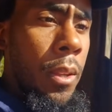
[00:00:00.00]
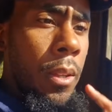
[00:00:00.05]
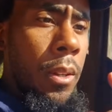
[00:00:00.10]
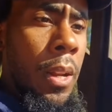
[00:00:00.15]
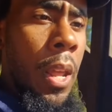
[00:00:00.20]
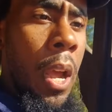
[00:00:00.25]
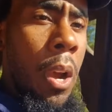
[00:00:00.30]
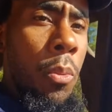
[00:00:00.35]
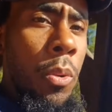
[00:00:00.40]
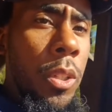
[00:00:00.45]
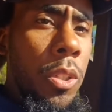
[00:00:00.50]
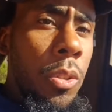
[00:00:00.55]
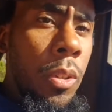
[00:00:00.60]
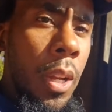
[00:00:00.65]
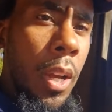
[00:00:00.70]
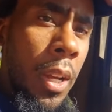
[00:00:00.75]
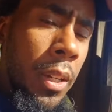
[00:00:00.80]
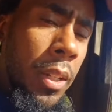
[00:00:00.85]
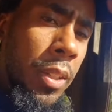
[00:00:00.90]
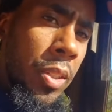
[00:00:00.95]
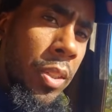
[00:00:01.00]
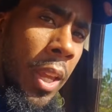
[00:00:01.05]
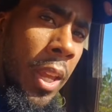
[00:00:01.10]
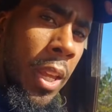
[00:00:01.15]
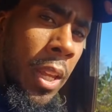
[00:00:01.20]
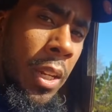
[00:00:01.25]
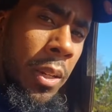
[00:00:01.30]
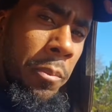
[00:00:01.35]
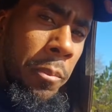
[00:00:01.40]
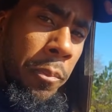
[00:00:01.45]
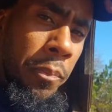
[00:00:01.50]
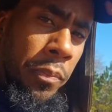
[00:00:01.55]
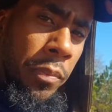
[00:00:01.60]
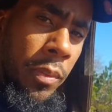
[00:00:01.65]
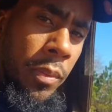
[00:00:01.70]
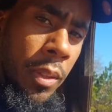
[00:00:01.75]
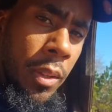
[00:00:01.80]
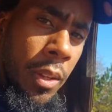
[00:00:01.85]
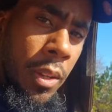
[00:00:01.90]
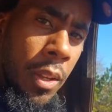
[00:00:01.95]
Now, I want you to understand
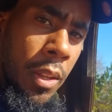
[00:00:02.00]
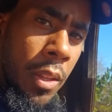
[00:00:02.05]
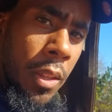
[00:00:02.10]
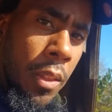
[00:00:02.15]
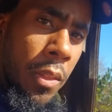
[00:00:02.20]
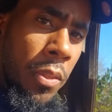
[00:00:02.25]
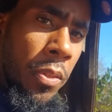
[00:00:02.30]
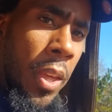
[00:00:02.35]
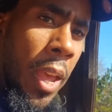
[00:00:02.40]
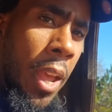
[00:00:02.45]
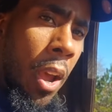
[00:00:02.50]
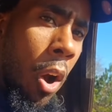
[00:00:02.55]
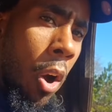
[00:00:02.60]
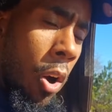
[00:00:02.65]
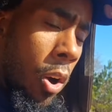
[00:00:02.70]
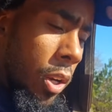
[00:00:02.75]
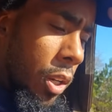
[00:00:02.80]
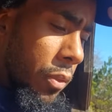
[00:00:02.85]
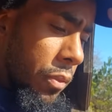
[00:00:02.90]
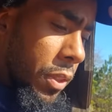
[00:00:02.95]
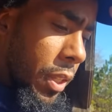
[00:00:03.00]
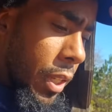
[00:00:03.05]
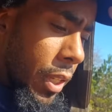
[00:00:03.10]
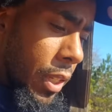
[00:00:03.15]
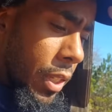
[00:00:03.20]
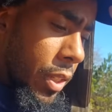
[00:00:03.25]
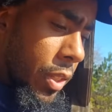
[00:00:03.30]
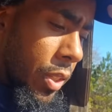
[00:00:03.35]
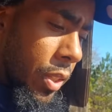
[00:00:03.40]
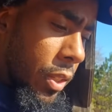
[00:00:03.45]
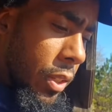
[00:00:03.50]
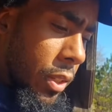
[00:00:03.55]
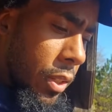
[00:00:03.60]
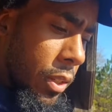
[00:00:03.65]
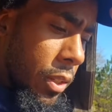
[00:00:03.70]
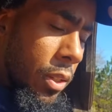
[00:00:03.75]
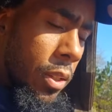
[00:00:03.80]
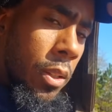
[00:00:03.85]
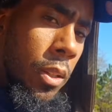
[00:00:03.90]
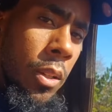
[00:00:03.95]
that all of these
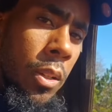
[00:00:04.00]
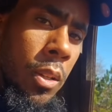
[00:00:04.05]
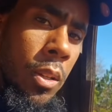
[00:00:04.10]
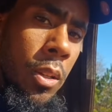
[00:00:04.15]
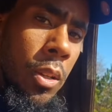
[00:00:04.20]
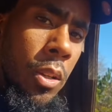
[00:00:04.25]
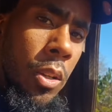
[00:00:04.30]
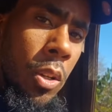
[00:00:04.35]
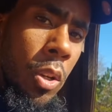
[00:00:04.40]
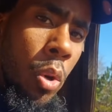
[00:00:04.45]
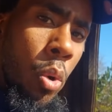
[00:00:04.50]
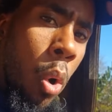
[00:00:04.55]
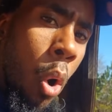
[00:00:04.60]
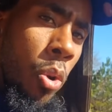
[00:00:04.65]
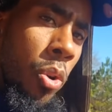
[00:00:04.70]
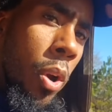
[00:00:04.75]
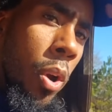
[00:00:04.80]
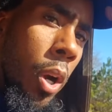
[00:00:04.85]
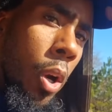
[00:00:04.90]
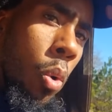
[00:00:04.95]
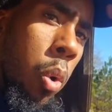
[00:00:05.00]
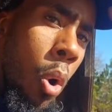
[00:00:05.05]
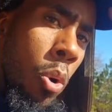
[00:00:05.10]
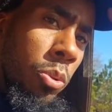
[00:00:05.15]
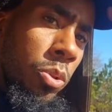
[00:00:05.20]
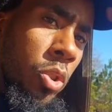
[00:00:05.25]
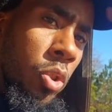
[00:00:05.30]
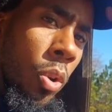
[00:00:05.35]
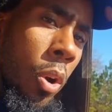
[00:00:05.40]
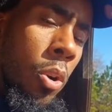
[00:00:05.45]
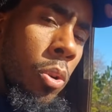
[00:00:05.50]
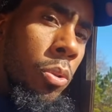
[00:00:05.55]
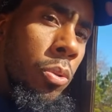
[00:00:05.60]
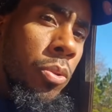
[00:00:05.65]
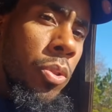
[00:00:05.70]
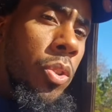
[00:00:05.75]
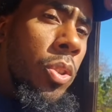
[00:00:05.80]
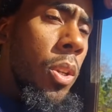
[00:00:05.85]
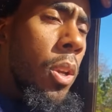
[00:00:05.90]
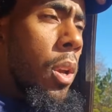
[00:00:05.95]
quote unquote
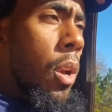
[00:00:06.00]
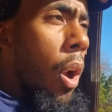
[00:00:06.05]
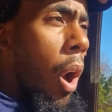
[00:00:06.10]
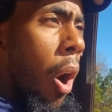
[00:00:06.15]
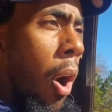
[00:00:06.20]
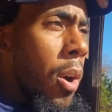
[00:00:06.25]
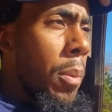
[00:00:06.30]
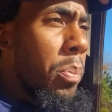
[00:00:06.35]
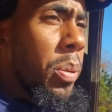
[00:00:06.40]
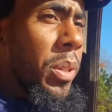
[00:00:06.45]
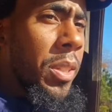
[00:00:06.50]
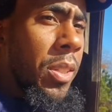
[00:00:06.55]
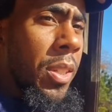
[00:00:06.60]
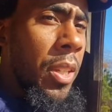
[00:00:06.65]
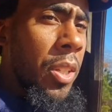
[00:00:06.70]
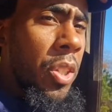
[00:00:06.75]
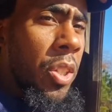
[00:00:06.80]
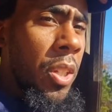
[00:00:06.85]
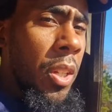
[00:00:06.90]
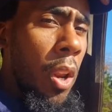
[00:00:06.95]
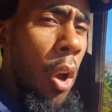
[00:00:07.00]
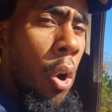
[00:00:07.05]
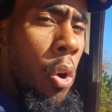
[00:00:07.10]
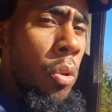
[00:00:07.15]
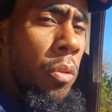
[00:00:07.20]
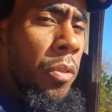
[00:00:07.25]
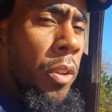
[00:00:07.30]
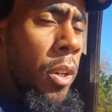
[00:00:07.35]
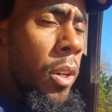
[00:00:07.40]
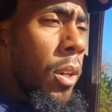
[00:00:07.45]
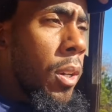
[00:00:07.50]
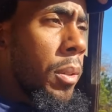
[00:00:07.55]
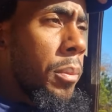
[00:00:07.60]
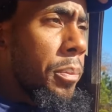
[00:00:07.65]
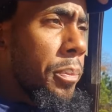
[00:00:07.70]
drones are positioned over